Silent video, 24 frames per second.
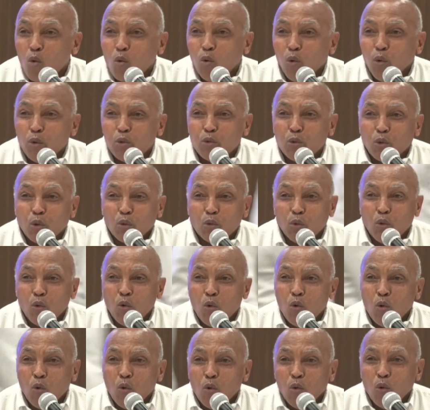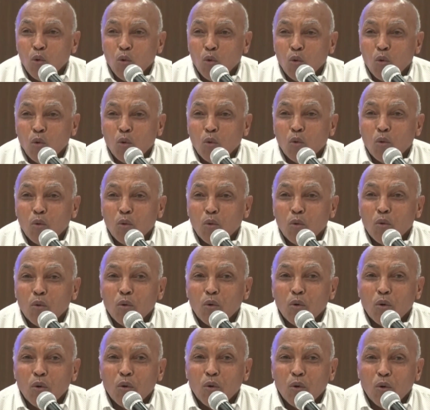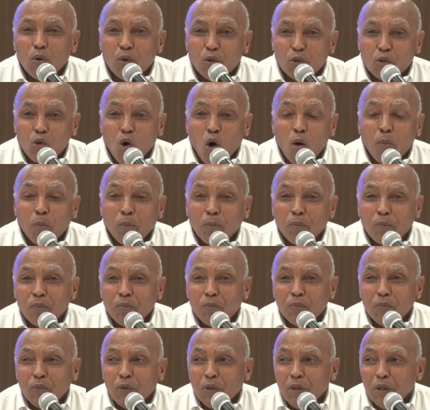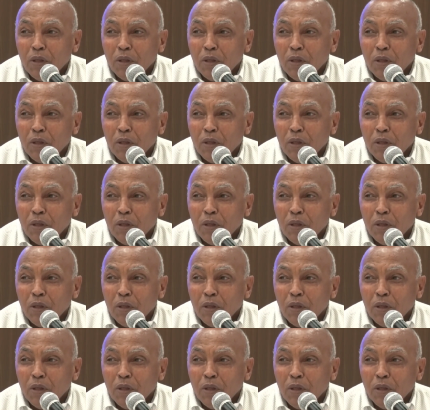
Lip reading: and make it available to judicial